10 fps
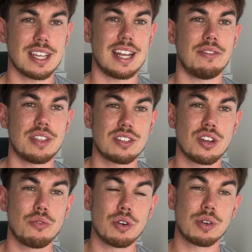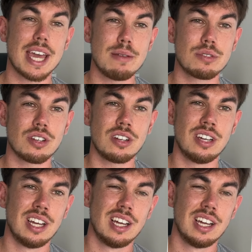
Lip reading: And if there's no real games on,